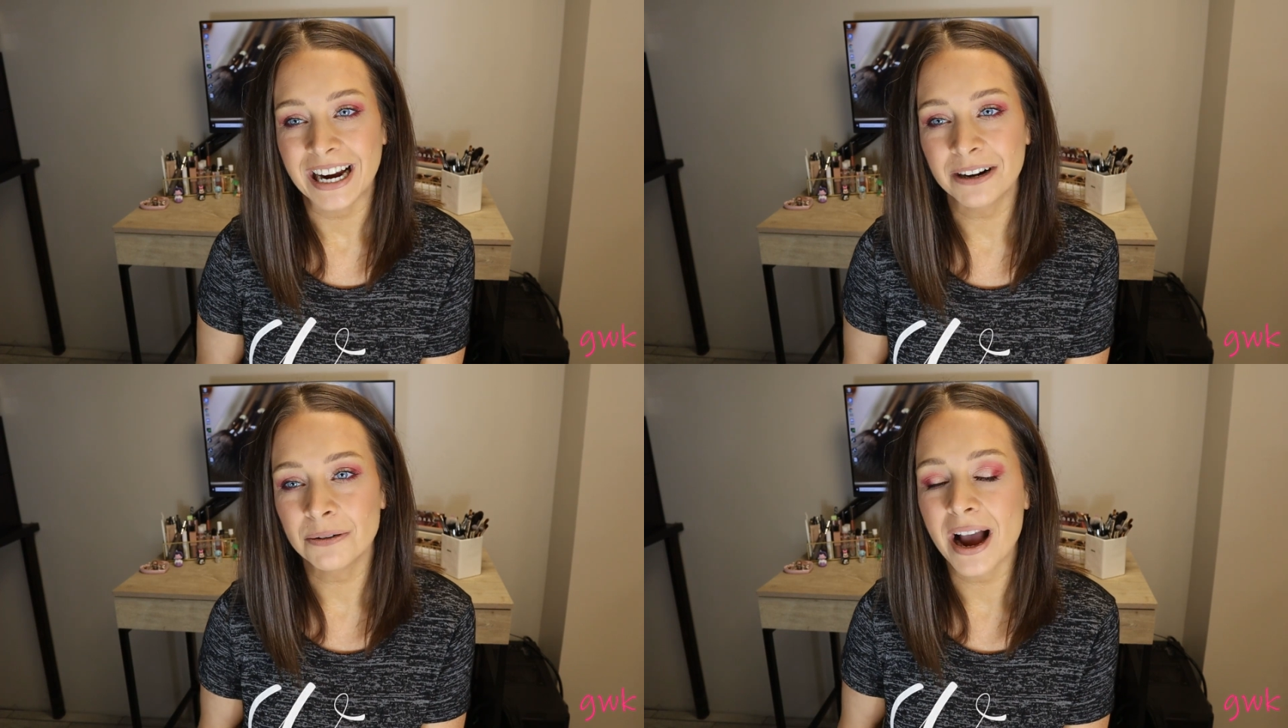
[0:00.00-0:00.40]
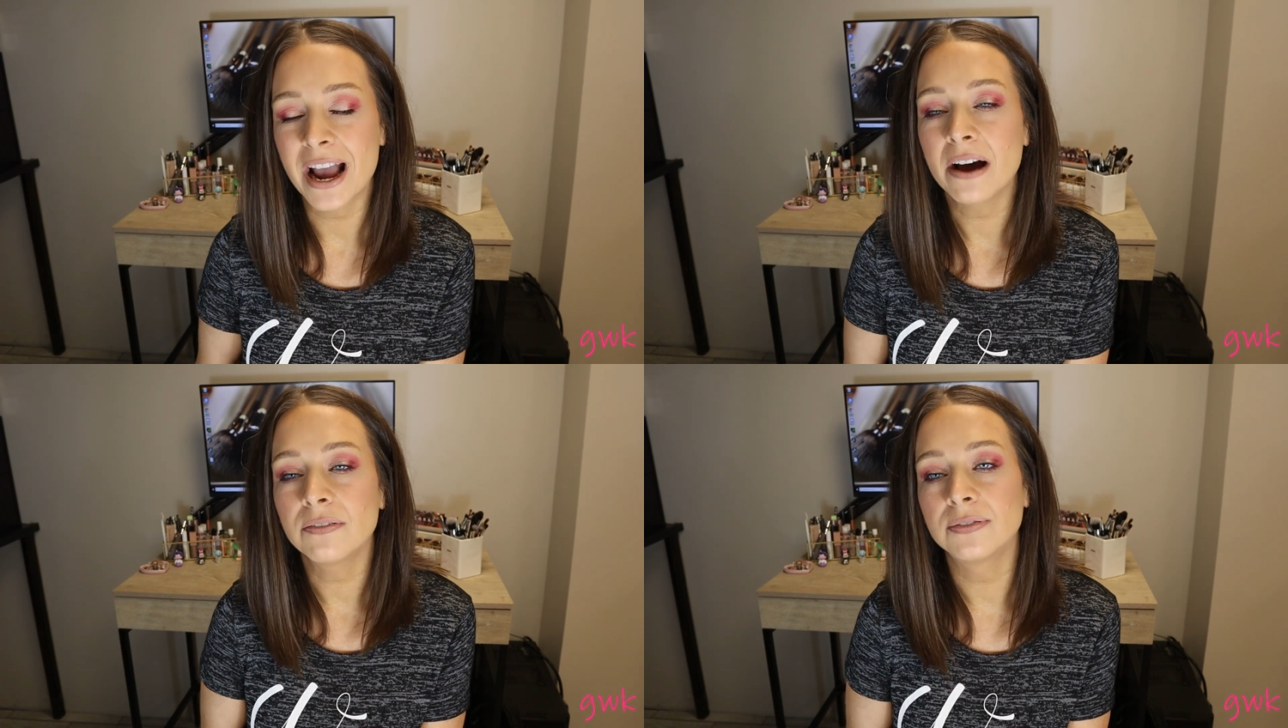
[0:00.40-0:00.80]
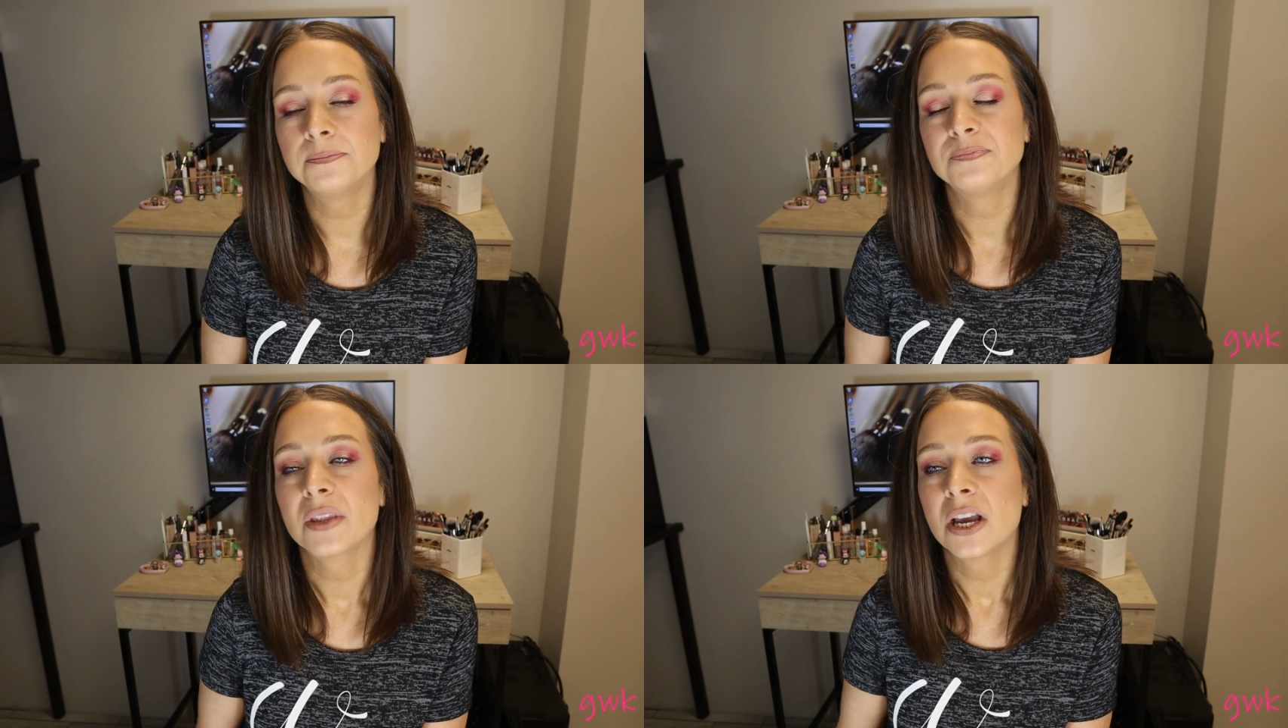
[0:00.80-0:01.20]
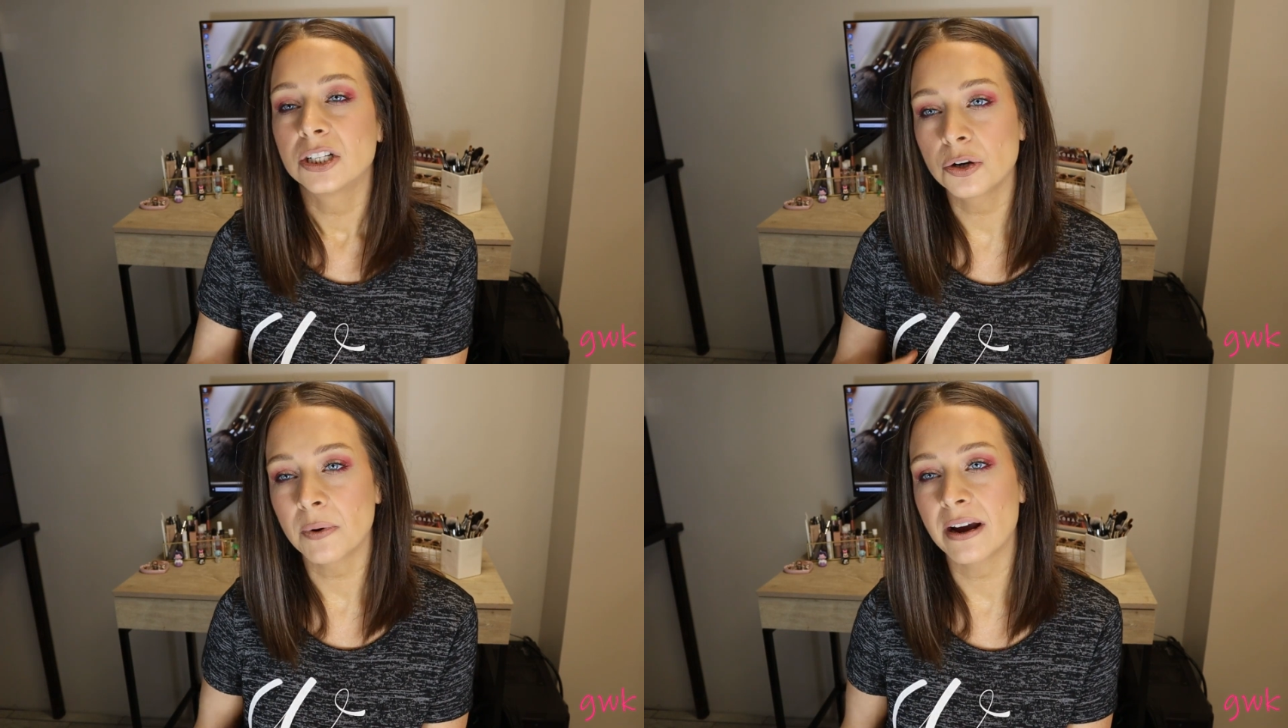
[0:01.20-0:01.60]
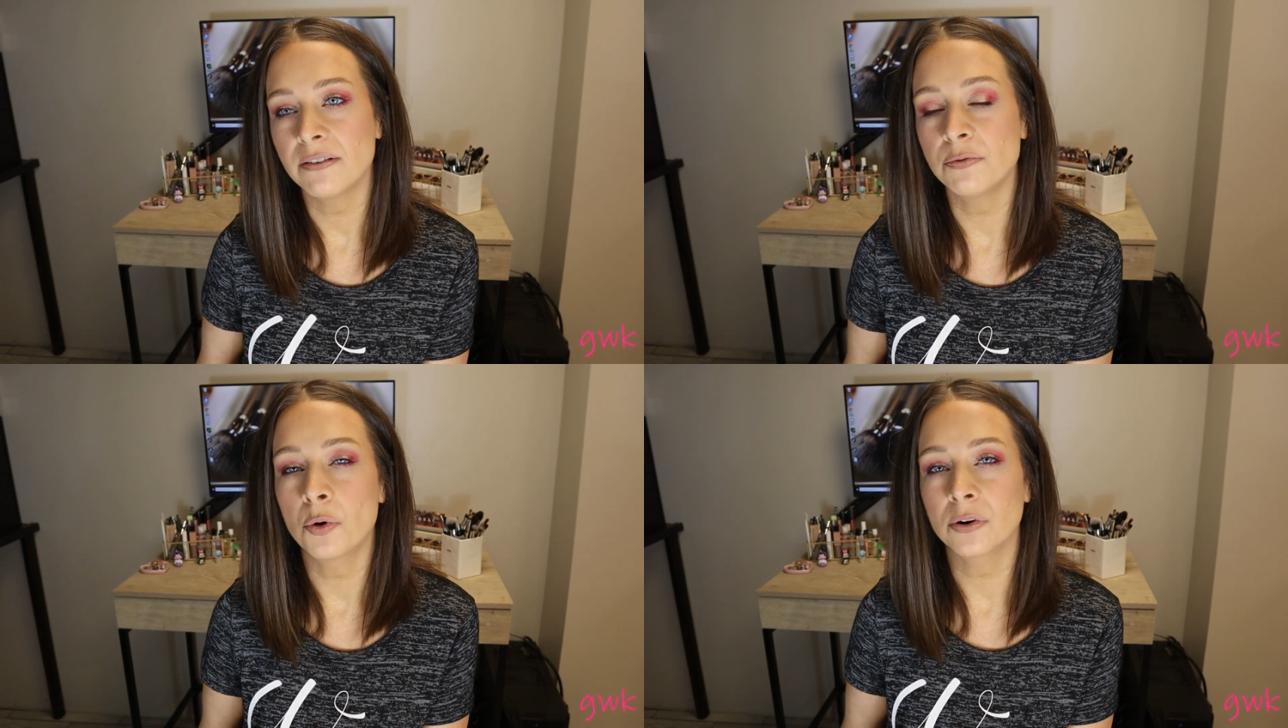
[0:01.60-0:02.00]
I don't I have do I
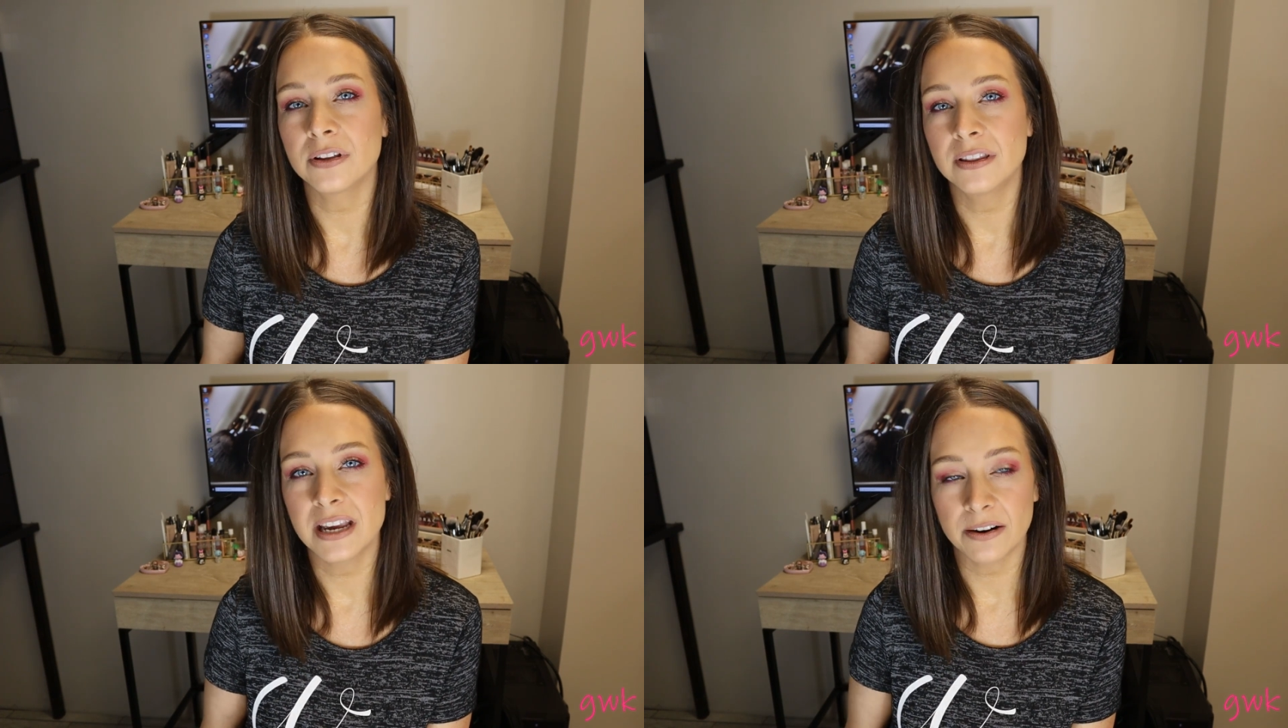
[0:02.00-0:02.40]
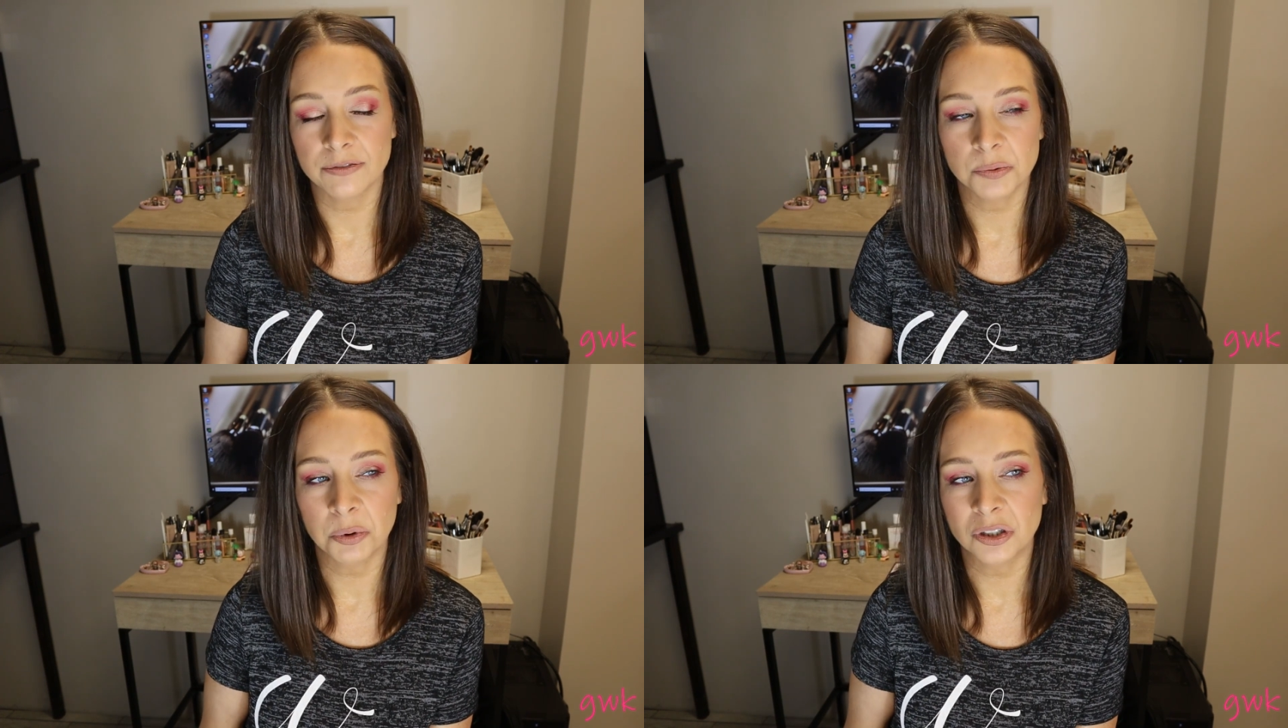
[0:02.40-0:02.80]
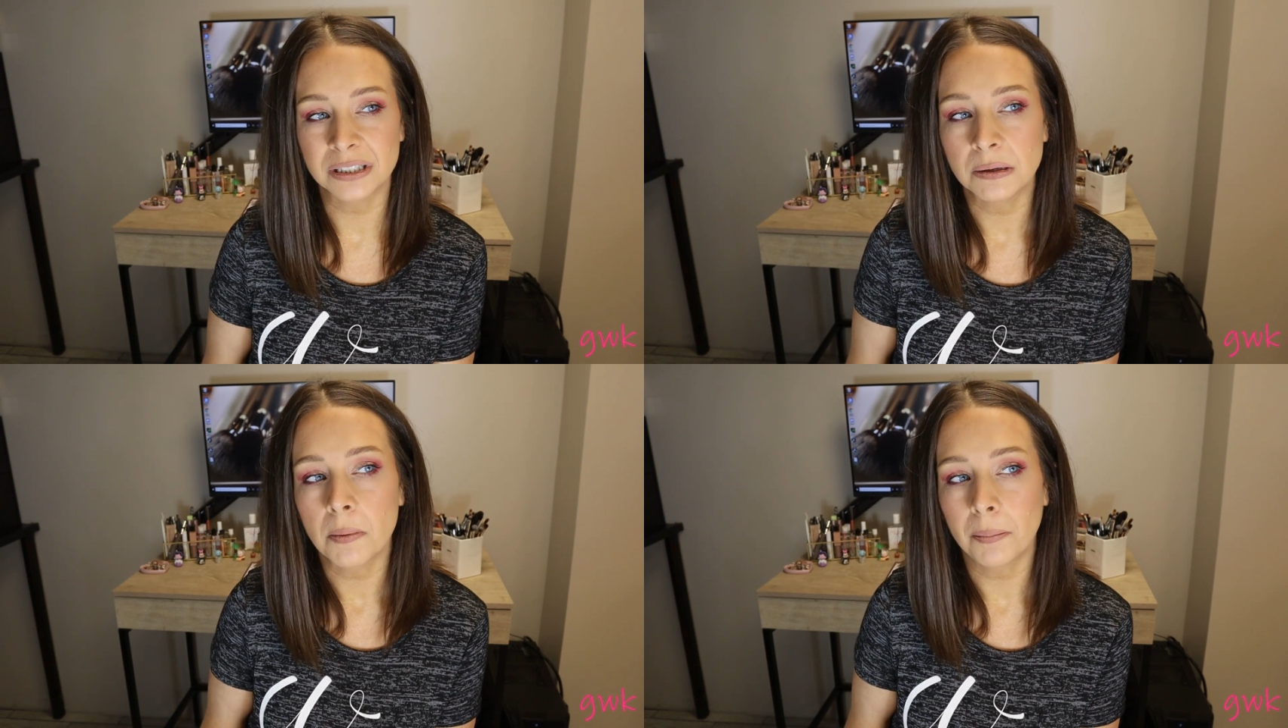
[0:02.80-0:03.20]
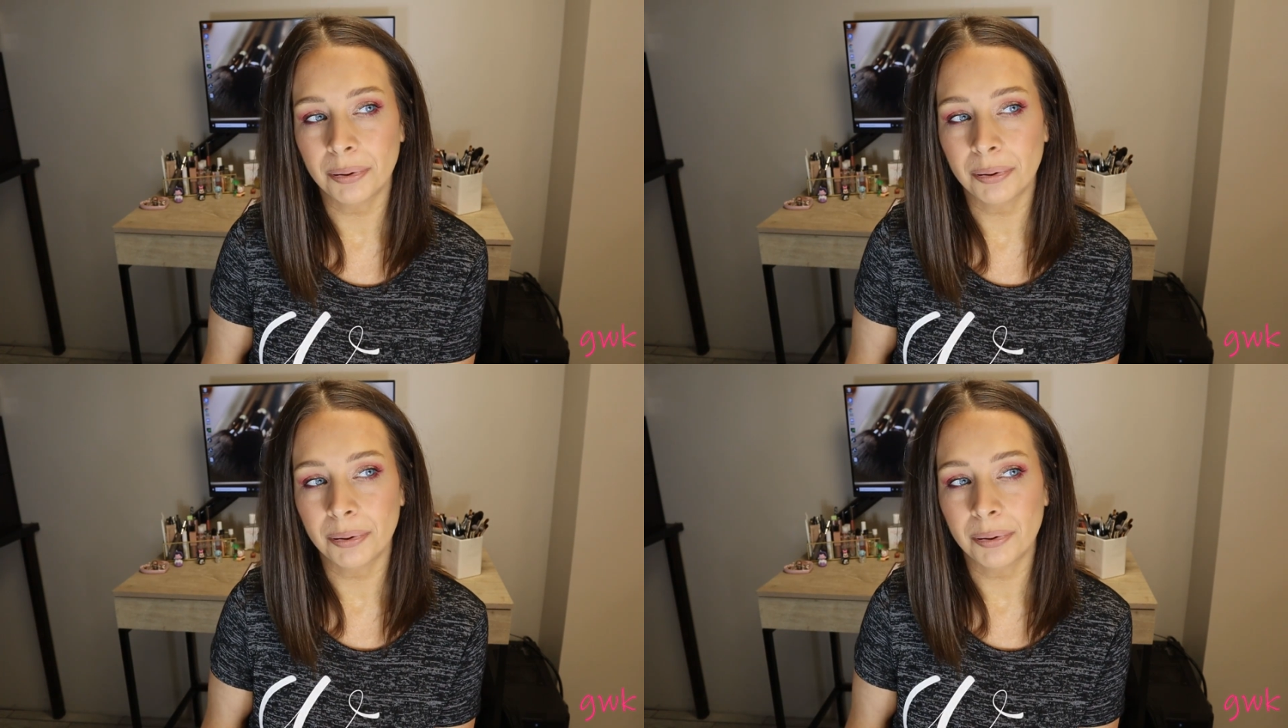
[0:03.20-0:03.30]
have more than the average person?